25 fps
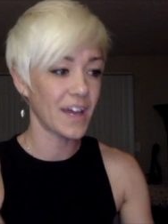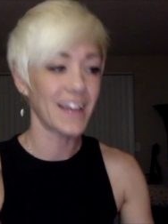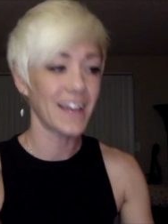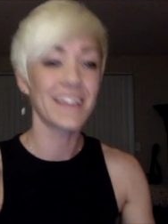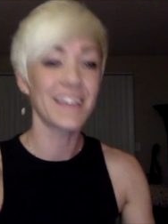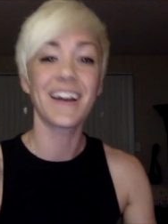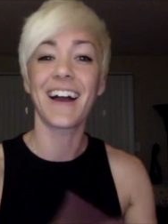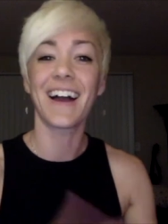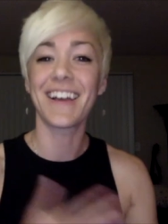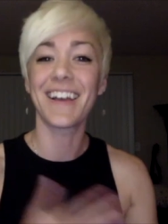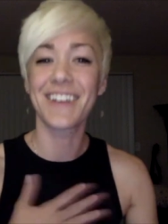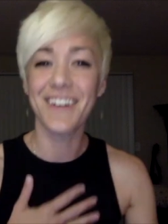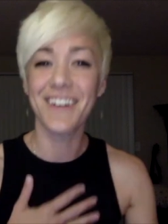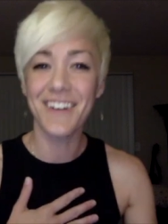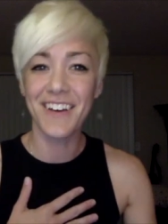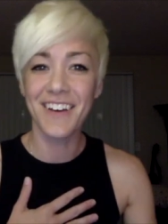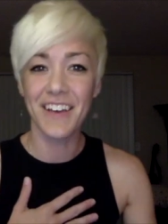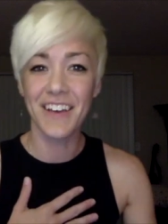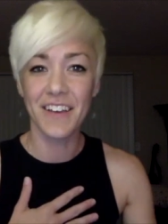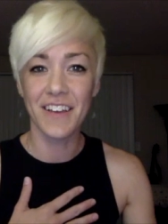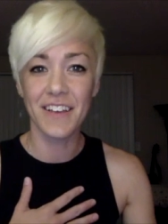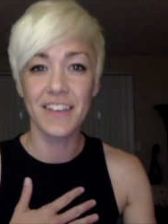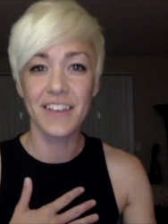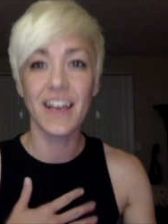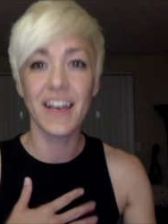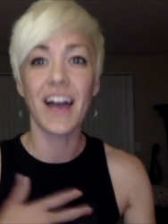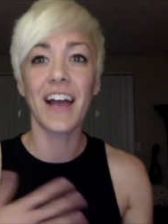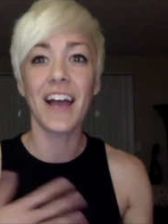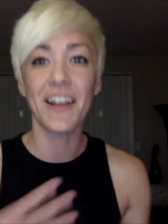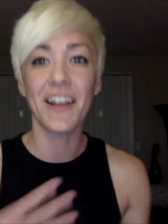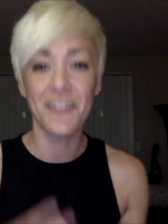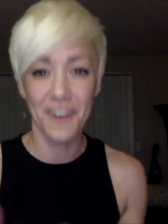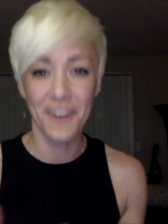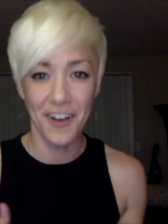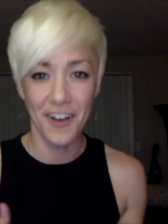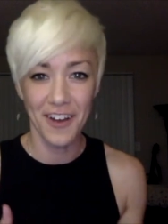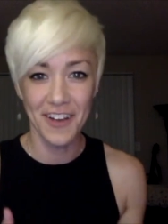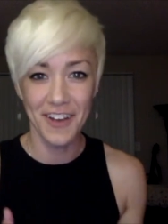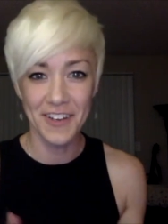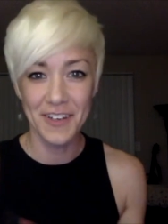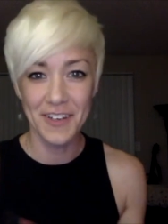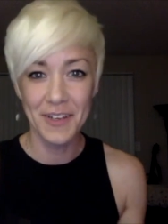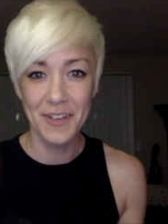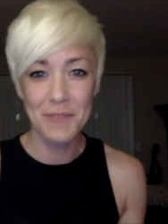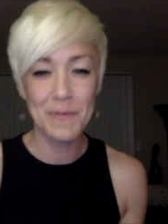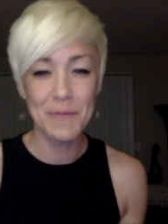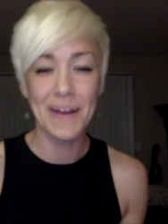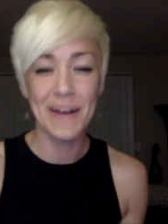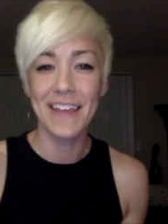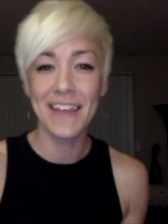I, I call it Chiron
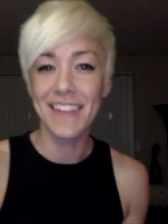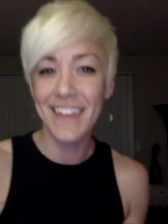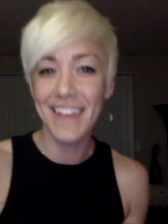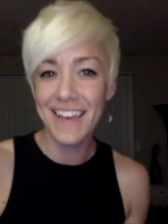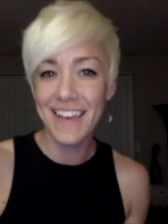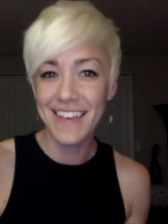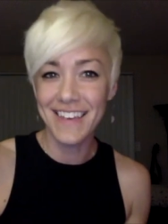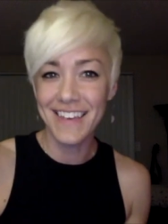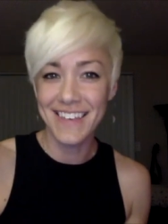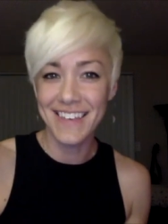but I like